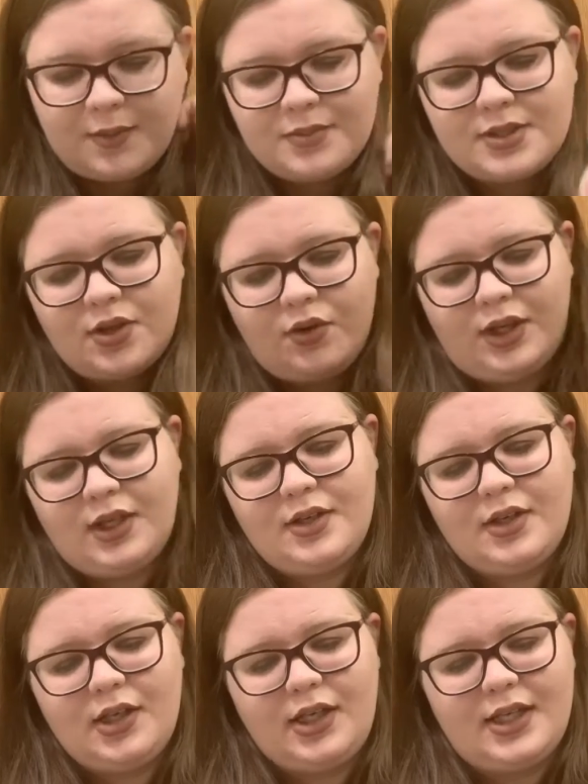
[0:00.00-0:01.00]
So
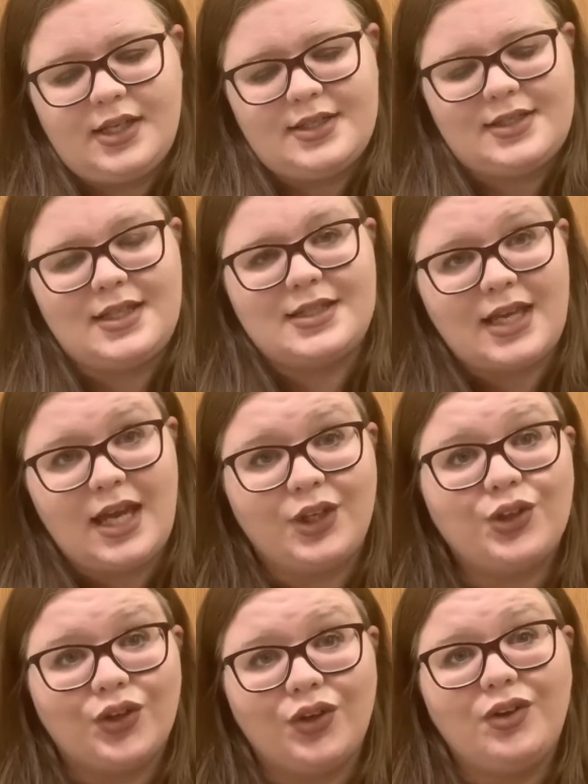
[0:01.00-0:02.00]
here is the 10
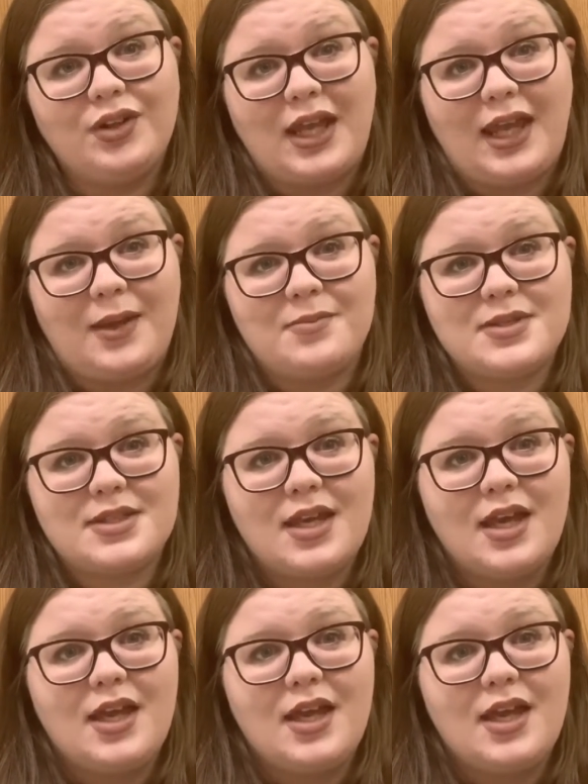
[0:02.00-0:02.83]
girl names